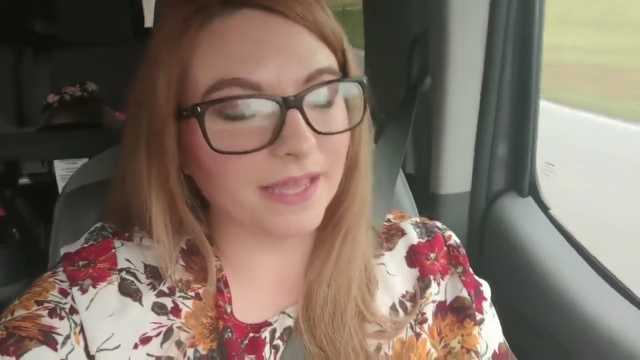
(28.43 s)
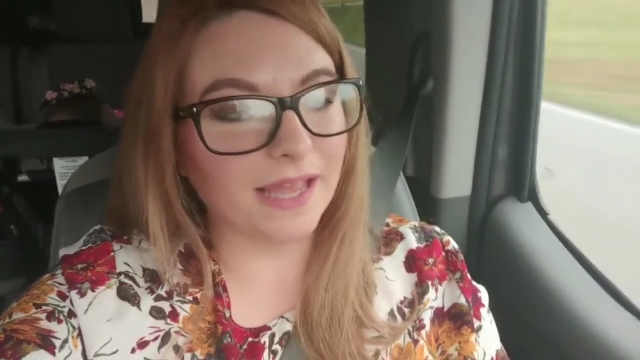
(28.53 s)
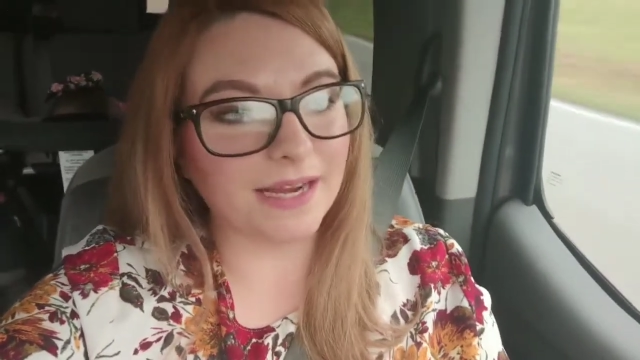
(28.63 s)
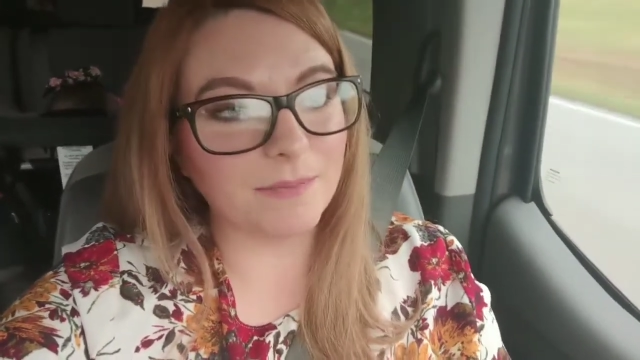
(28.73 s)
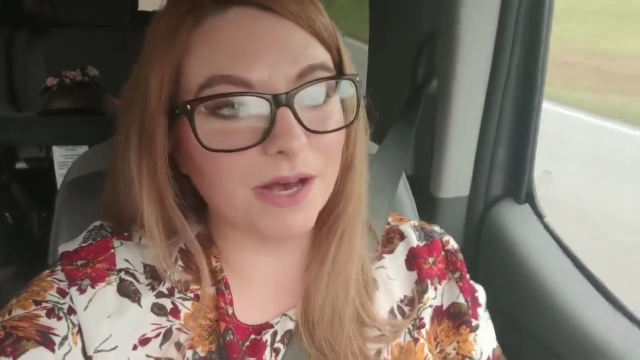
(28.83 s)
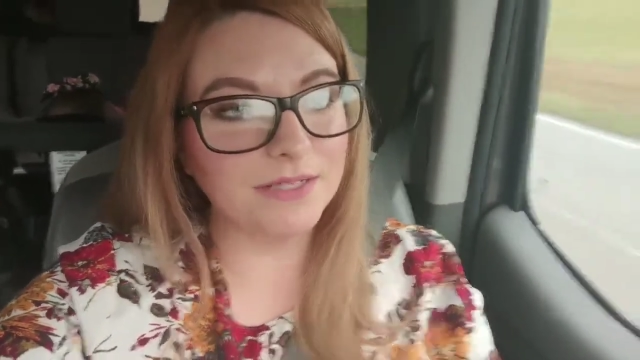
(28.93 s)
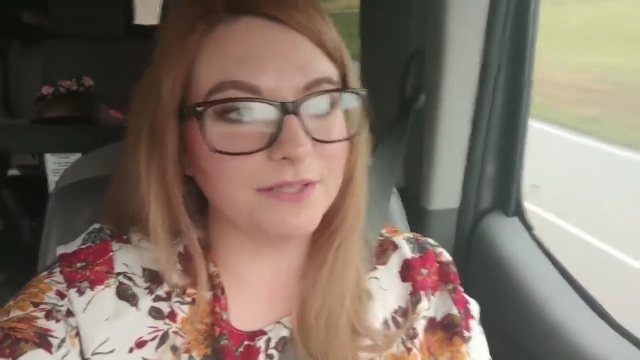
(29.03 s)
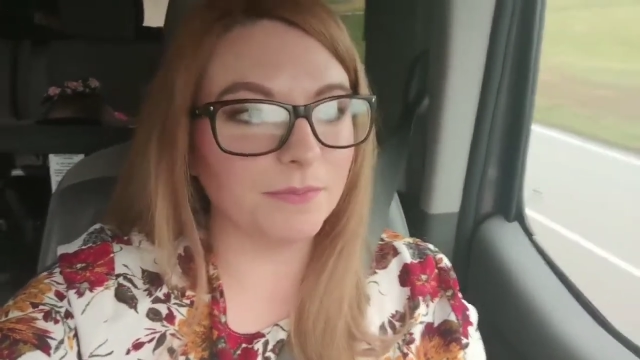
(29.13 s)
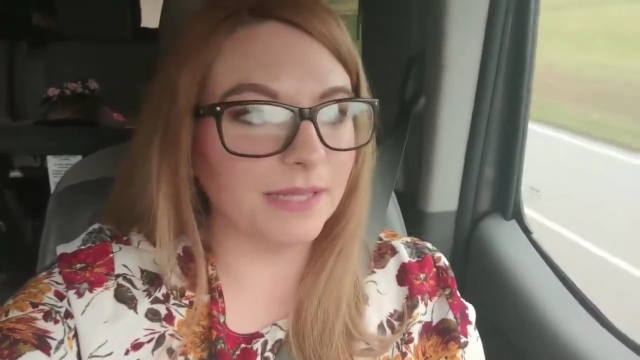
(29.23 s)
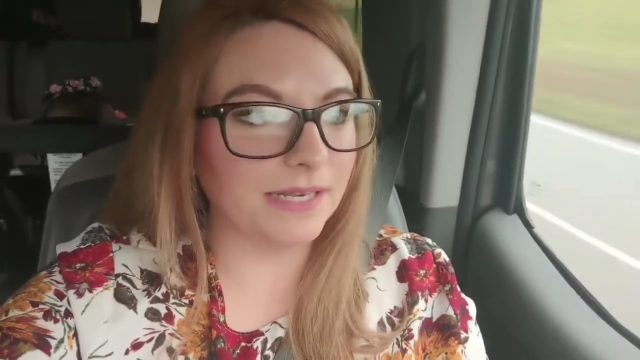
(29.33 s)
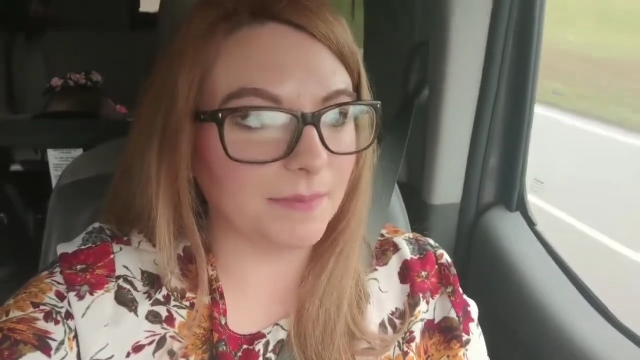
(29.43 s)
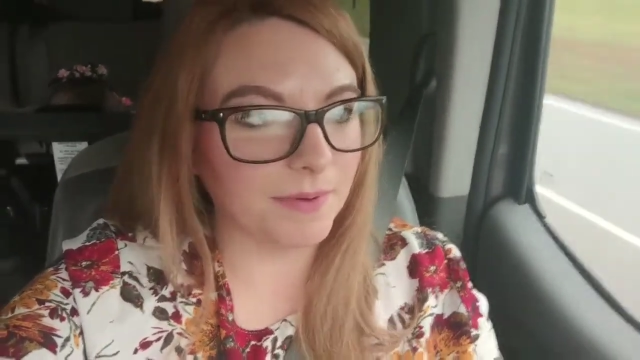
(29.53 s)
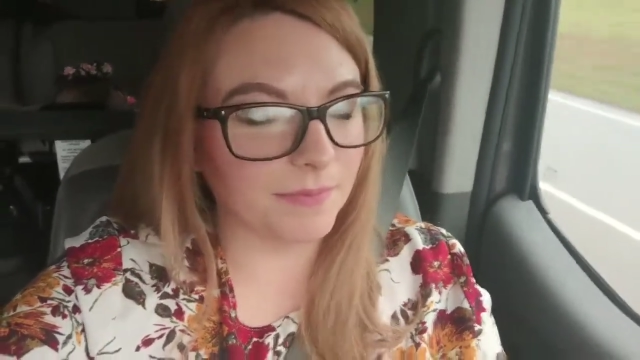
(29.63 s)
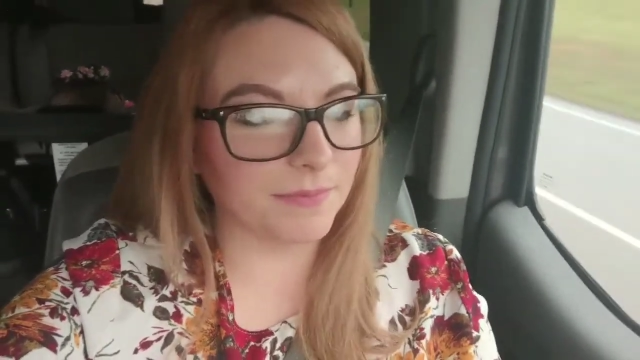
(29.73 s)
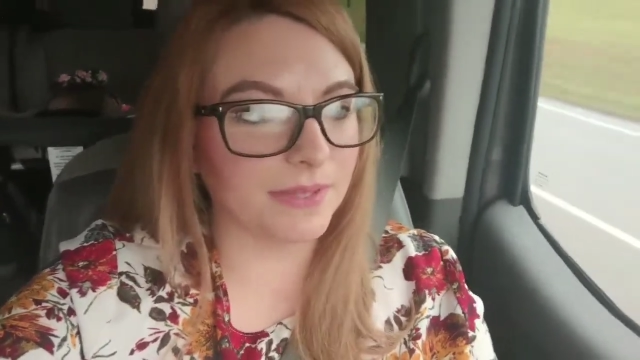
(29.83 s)
and I'm also meeting up
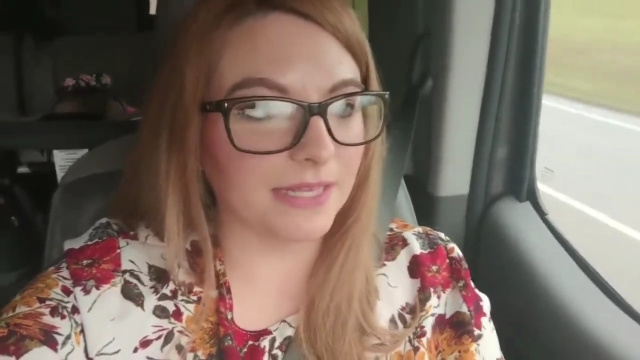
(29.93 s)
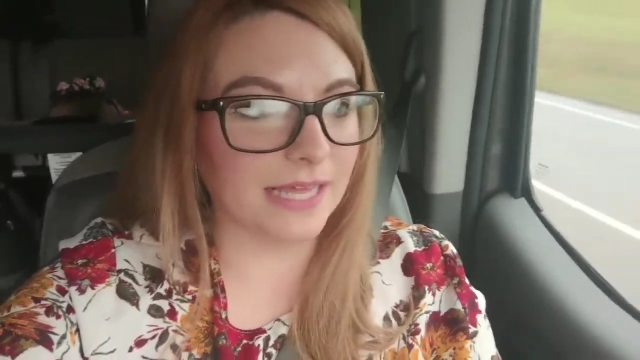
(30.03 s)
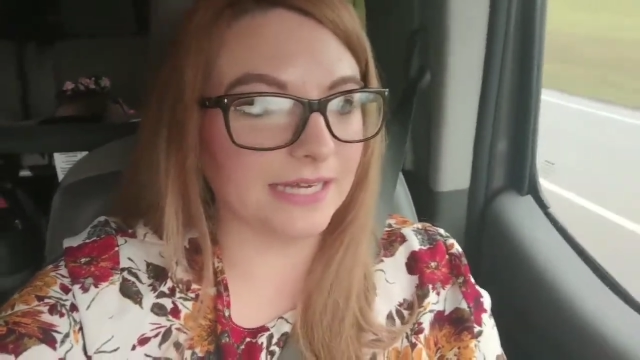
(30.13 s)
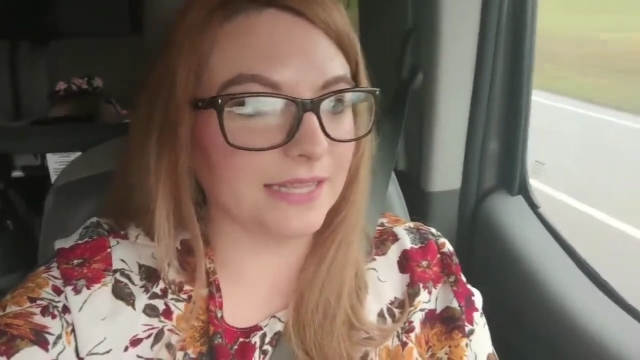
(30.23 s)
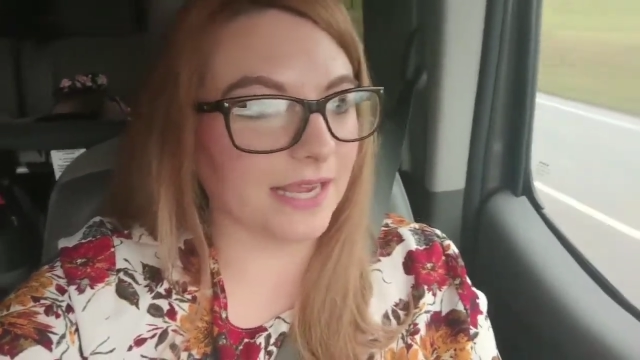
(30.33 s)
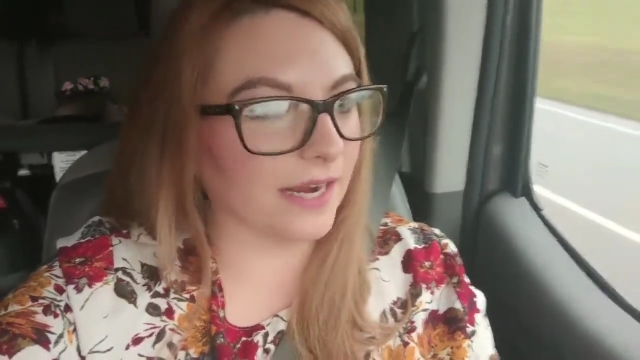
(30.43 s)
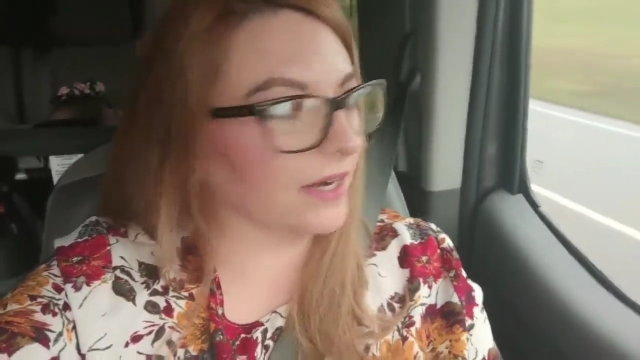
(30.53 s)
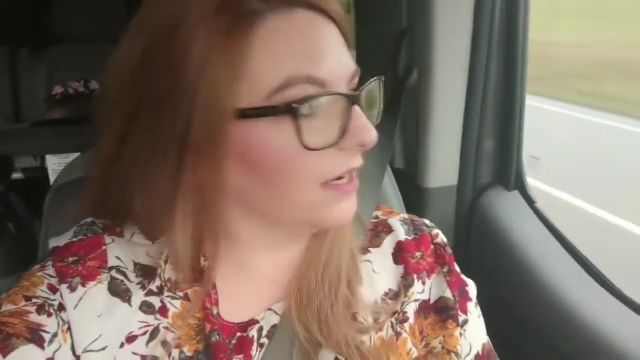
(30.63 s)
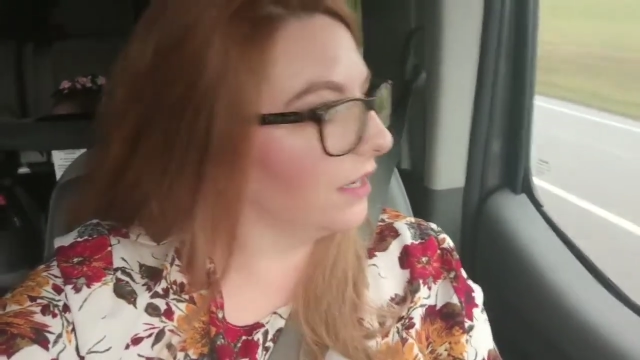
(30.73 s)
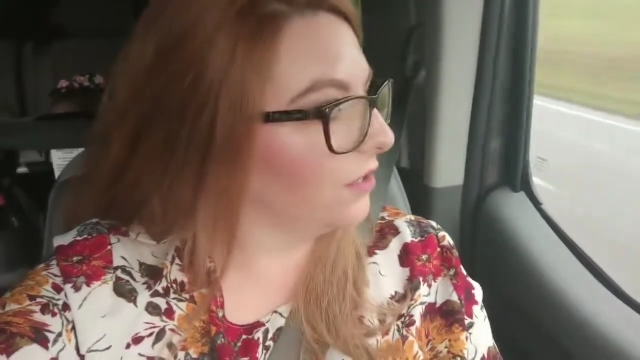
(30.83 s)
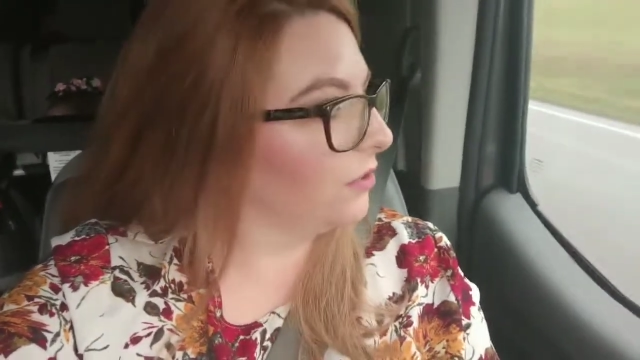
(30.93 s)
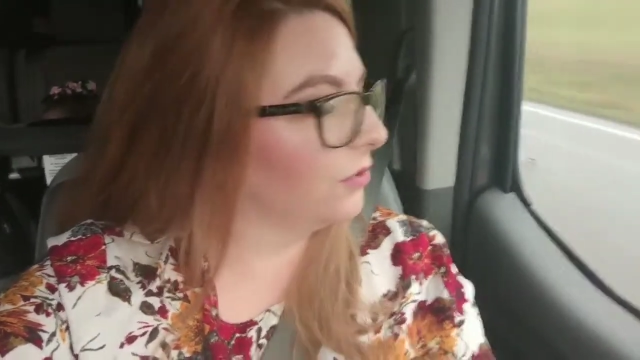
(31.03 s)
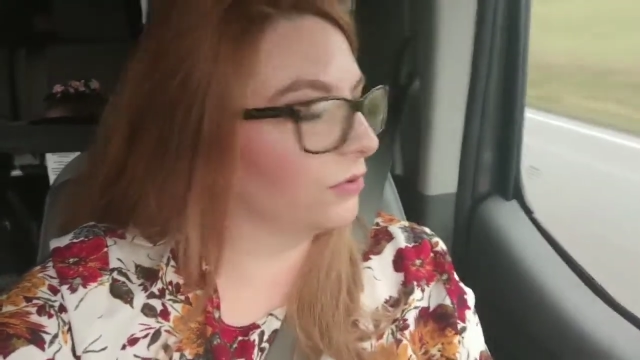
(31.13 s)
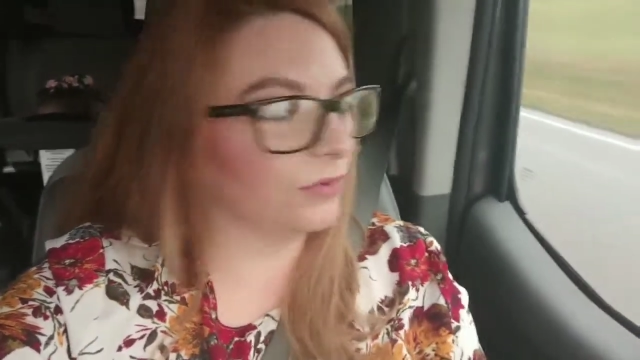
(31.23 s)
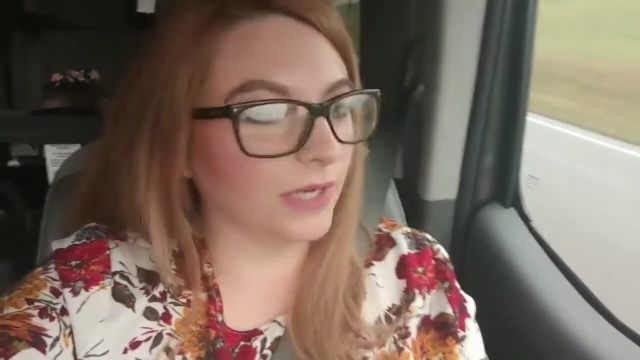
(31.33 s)
with a lady there
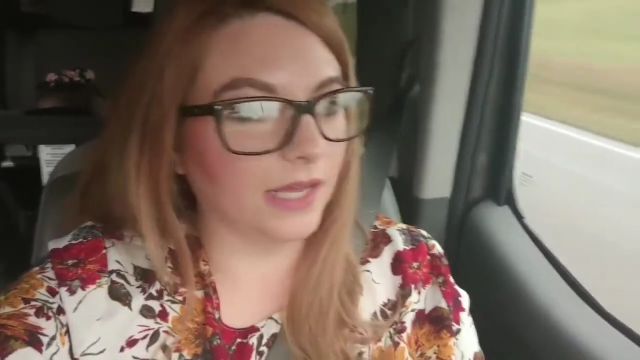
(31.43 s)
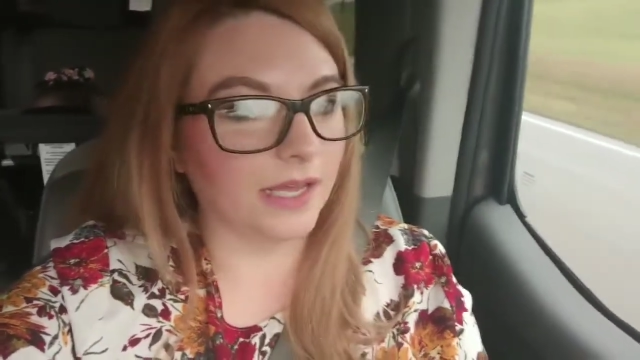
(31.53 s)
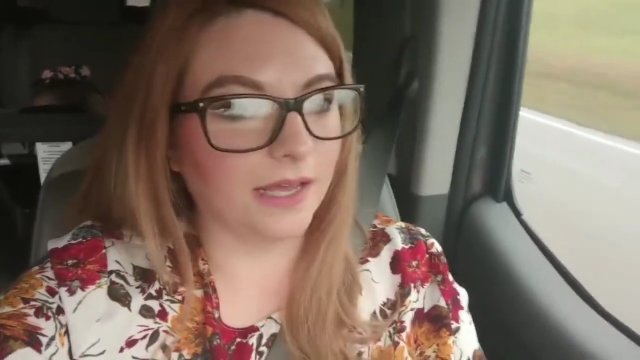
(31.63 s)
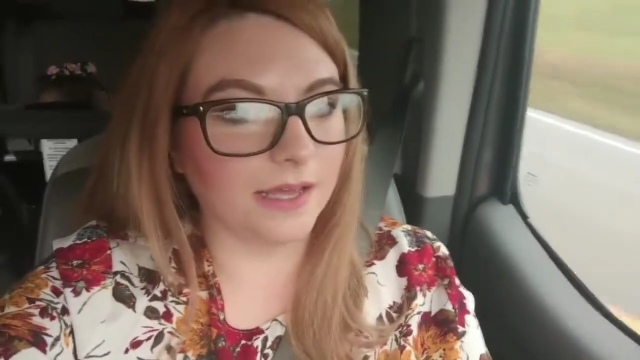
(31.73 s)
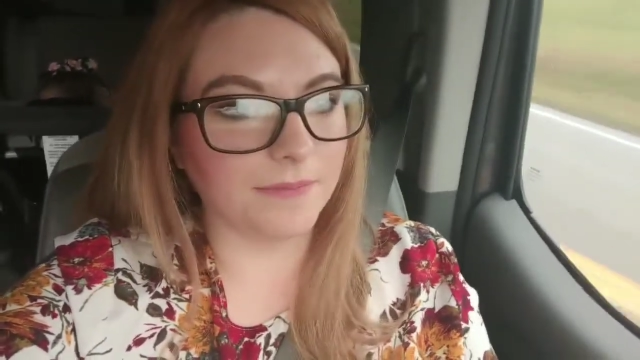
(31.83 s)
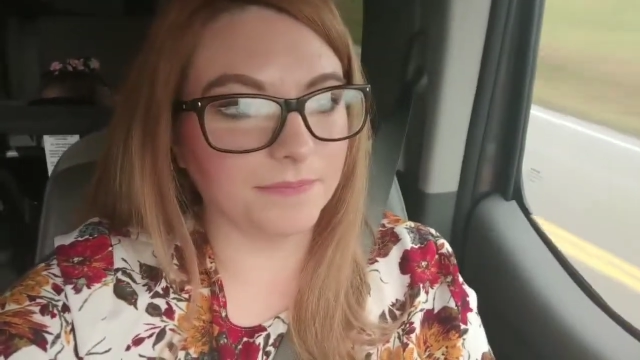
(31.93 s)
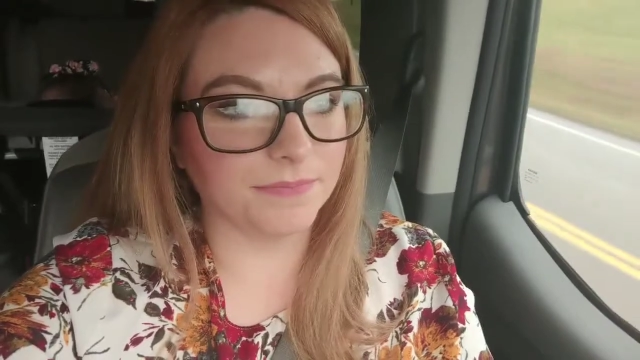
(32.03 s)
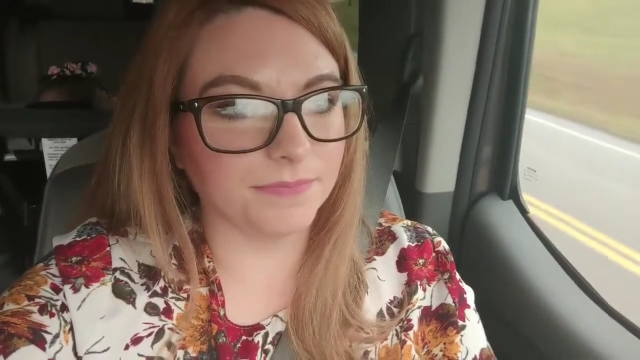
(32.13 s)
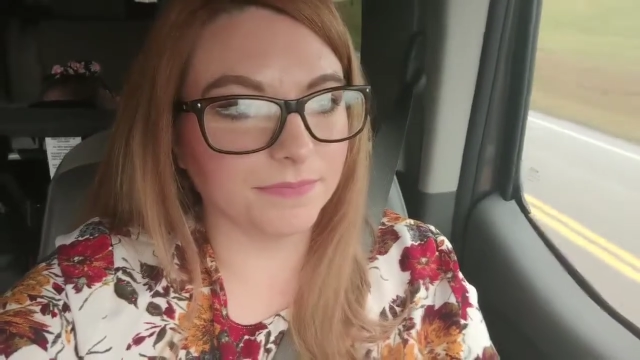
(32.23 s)
who um,